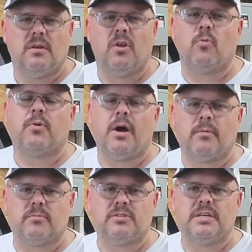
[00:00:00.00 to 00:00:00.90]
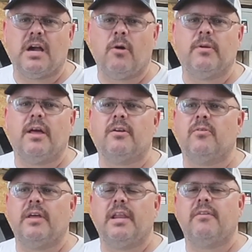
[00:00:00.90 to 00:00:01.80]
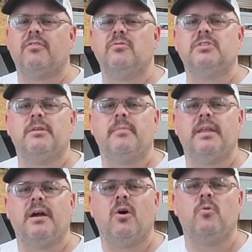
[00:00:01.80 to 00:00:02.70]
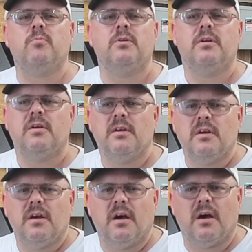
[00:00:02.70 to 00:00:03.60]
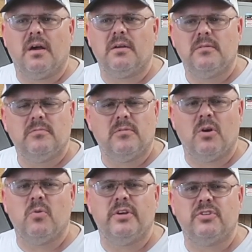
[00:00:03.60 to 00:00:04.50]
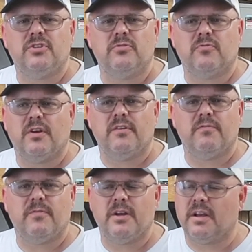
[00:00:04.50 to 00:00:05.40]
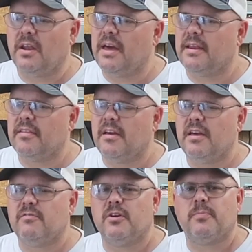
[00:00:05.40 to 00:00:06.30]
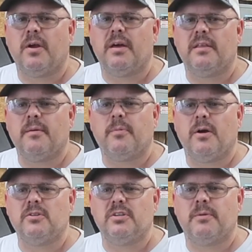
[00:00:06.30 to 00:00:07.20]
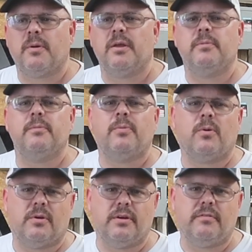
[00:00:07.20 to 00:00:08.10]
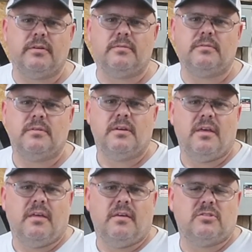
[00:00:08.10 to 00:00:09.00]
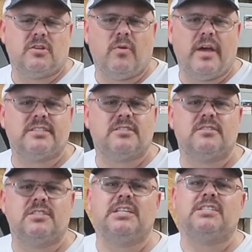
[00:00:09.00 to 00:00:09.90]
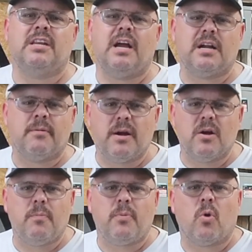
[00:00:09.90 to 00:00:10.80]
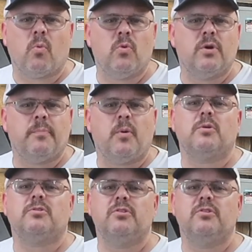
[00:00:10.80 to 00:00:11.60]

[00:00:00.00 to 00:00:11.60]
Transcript: No problems. He called me later on that afternoon, said he made it home. No issues. Very glad of that. Very proud of that project. Proud to be a part of it. So that's 69 Camaro part 1 and part 2.